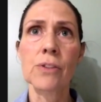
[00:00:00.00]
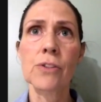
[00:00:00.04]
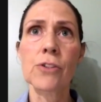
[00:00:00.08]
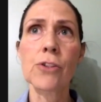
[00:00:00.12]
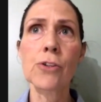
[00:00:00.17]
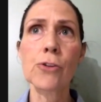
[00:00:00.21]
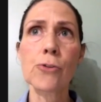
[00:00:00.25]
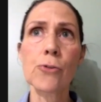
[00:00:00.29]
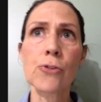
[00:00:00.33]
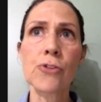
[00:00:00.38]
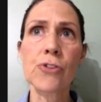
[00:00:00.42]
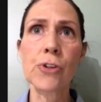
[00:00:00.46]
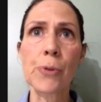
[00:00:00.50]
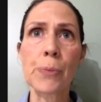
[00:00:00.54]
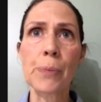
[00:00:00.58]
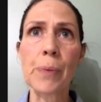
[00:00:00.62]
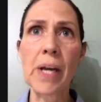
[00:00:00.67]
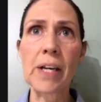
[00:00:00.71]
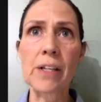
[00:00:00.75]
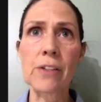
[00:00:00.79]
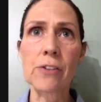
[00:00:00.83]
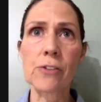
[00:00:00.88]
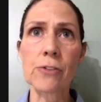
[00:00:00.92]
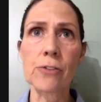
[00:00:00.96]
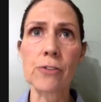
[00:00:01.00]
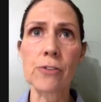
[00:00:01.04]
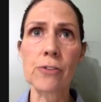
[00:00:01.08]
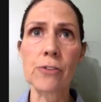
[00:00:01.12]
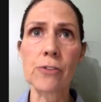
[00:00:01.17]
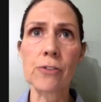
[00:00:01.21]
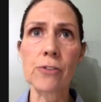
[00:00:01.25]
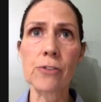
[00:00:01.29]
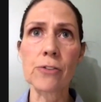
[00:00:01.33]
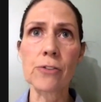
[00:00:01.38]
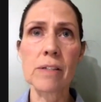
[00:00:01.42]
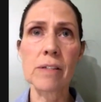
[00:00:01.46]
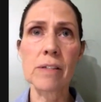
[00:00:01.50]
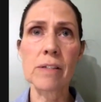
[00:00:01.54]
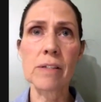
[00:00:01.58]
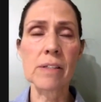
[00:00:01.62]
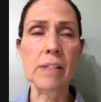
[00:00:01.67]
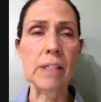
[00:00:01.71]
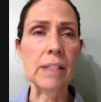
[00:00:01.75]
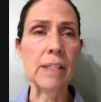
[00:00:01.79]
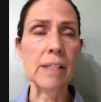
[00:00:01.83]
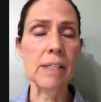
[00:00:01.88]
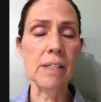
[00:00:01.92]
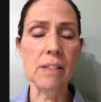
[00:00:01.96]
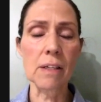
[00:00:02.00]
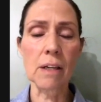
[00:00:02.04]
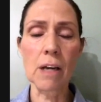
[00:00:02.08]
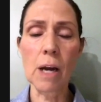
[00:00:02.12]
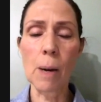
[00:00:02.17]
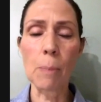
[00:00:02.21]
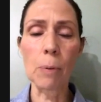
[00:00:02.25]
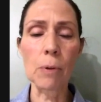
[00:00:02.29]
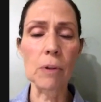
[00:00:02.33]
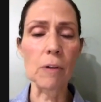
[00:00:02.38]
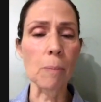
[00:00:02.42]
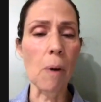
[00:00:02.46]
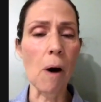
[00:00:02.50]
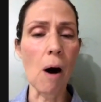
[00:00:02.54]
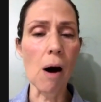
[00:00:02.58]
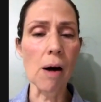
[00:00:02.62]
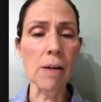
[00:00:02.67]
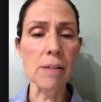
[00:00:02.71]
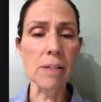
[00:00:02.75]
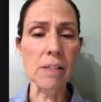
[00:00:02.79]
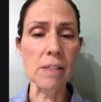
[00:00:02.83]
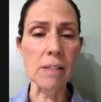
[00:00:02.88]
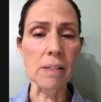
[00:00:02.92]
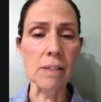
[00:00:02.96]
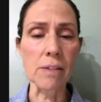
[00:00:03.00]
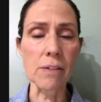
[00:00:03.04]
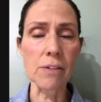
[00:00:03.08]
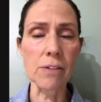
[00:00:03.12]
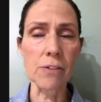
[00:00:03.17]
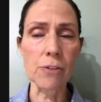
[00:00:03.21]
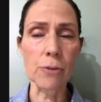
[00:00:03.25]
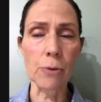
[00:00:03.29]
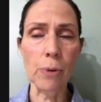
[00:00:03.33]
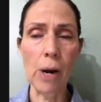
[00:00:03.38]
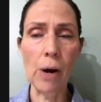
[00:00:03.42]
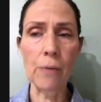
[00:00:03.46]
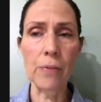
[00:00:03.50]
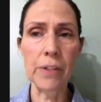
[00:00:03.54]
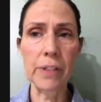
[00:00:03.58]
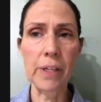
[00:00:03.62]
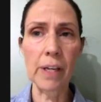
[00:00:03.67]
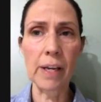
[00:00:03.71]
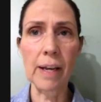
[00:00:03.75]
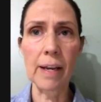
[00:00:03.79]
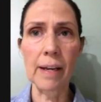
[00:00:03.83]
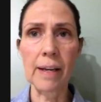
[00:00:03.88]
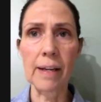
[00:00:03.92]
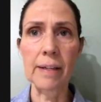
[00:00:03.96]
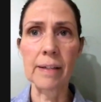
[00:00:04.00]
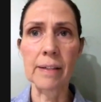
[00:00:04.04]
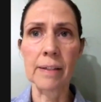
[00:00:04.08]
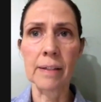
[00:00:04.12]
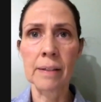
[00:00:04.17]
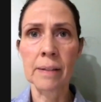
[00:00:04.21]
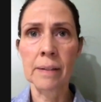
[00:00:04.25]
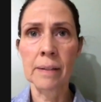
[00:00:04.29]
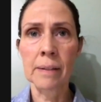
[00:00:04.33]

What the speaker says: do some exercises, at least a couple of pauses throughout the day,